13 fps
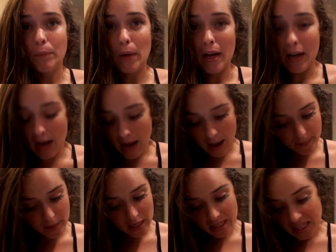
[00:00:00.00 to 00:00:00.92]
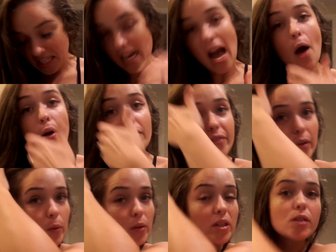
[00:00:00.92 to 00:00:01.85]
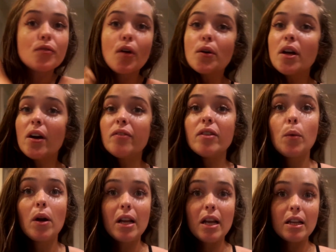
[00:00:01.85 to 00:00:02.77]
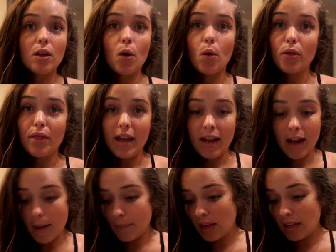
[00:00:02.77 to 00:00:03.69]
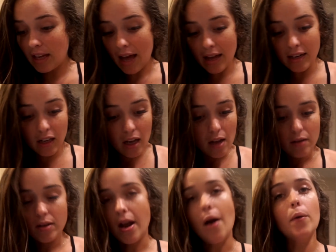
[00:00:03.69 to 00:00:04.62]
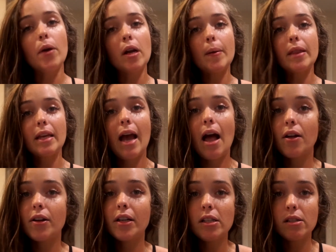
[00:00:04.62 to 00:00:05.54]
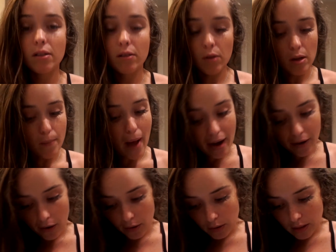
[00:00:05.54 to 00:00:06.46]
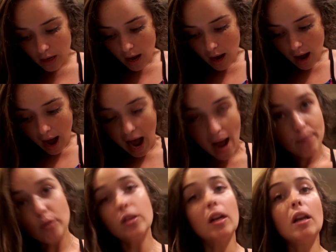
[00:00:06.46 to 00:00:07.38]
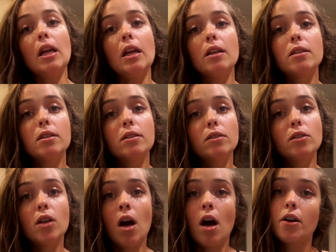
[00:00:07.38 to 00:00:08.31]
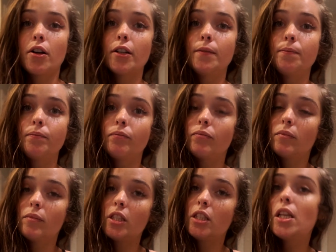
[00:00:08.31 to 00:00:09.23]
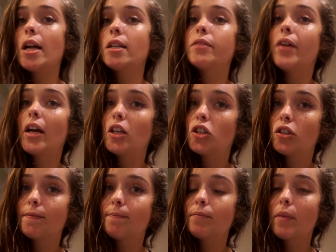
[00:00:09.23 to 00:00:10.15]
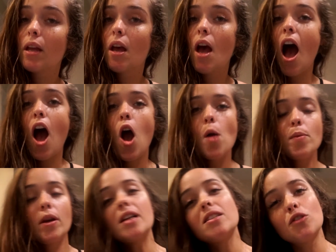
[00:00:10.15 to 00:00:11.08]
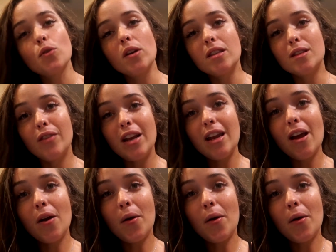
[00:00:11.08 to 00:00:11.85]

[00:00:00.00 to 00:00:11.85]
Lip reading: But I'm going to see how I feel with this froyo. If I want to eat the whole thing, I'm, again, not worried about the calories or the macros. I'm just going to eat to hunger, to satisfaction. I hope you guys enjoyed this video.